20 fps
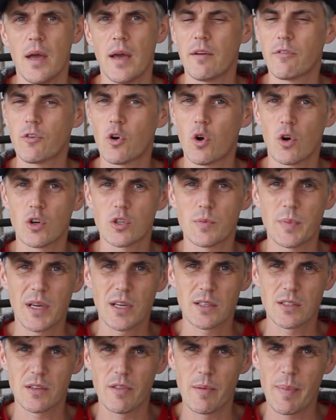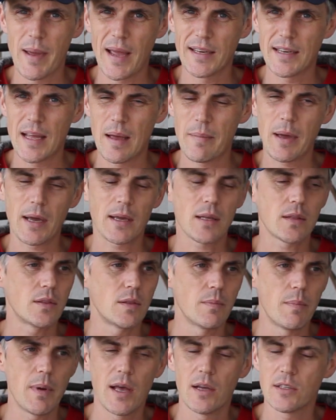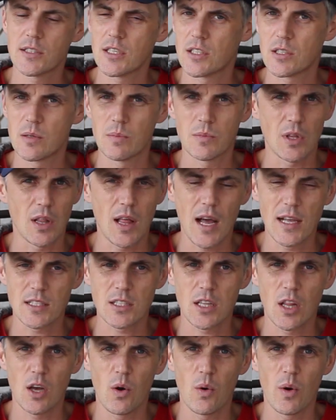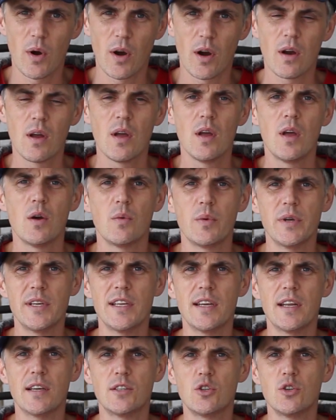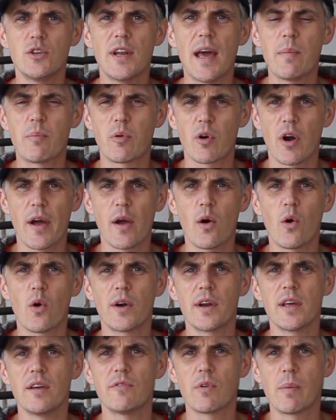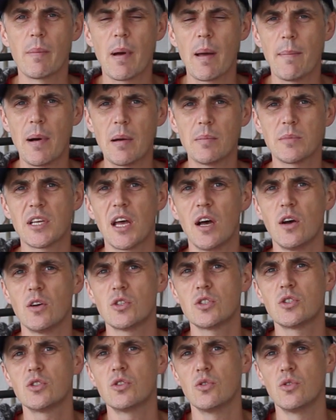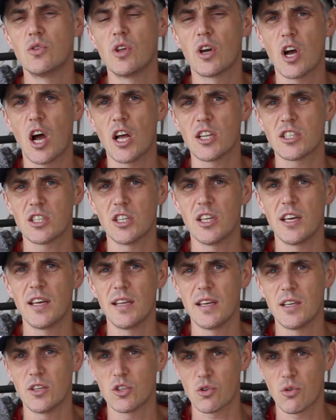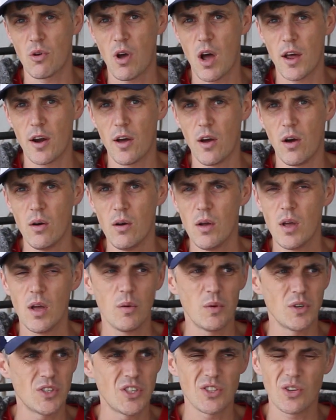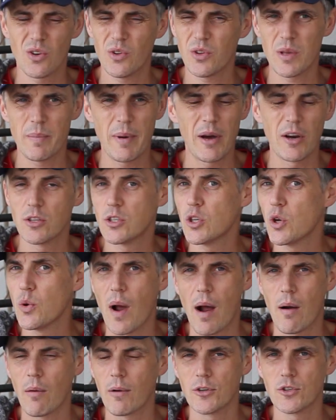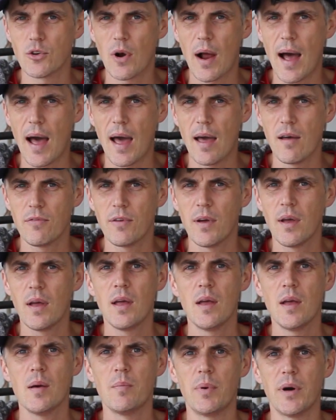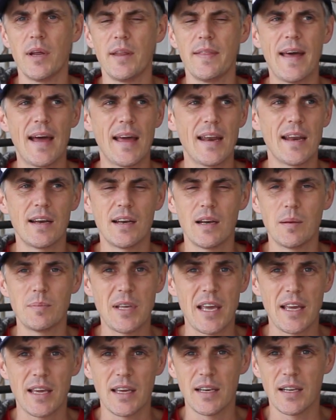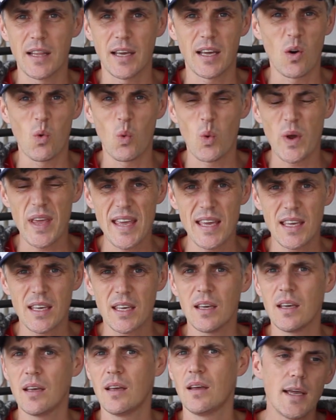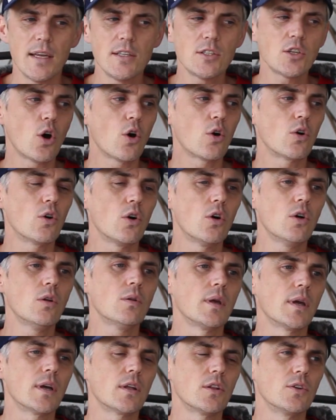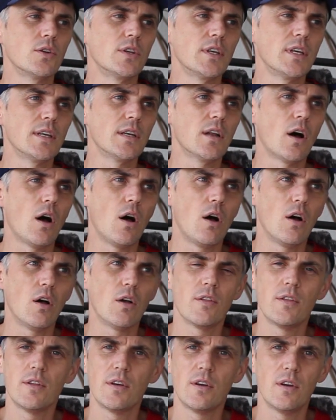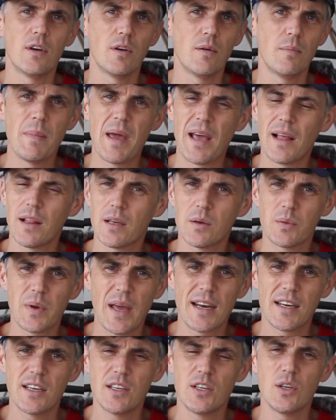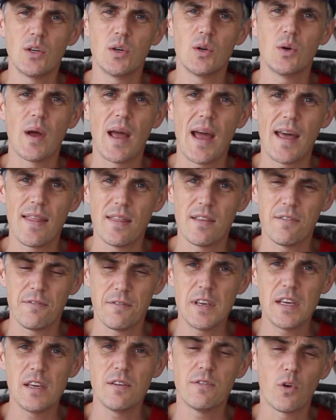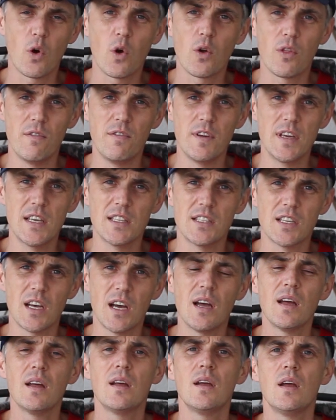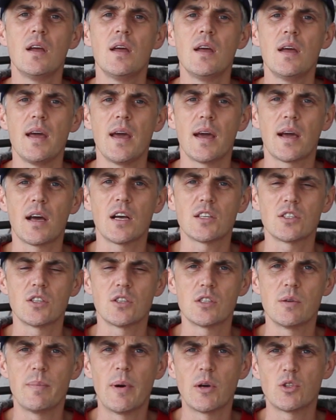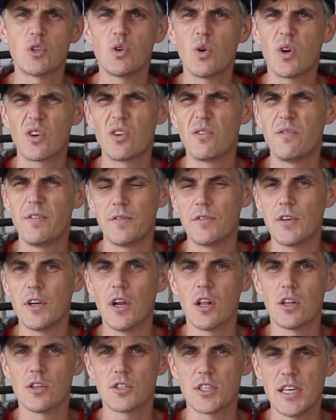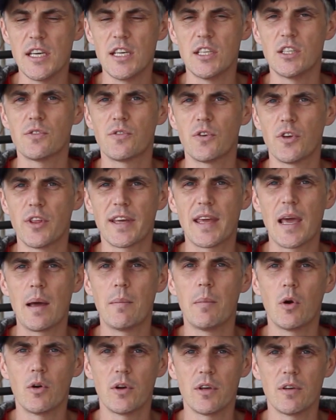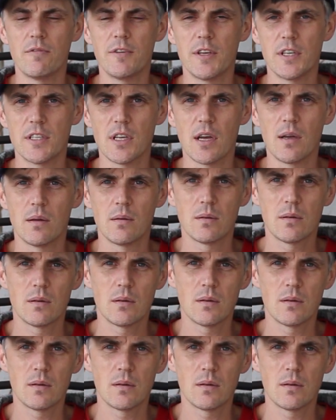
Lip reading: And of course, because of the pandemic, the mail system's a lot slower. We did a 2-day priority from my mom's house to the consulate in Toronto, which is only about a 2-hour drive, but that ended up taking like a week. In total, including all the mailing we had to do and the fee for the visa, it cost us about $250 each for the Cambodian visa.